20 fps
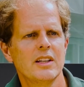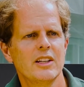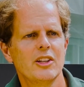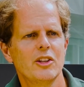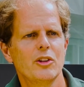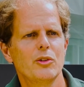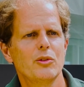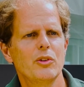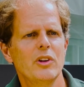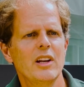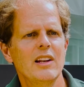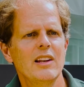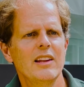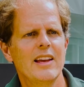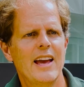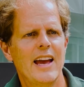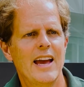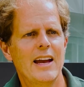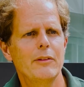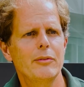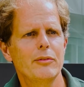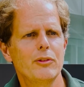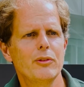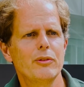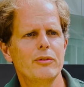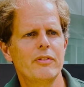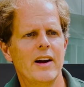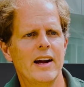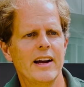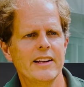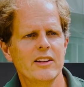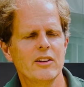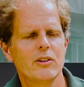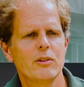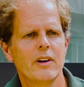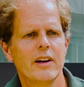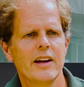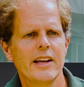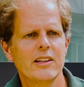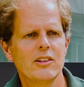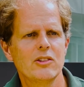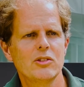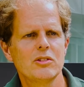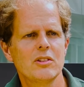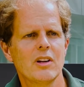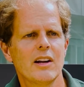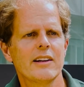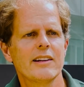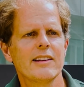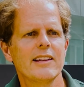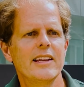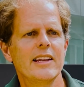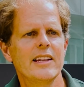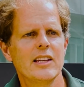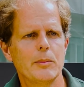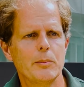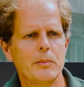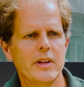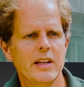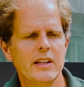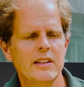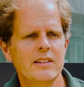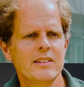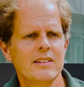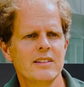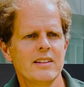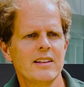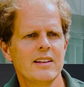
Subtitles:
you really have to find a way to start lean and mean.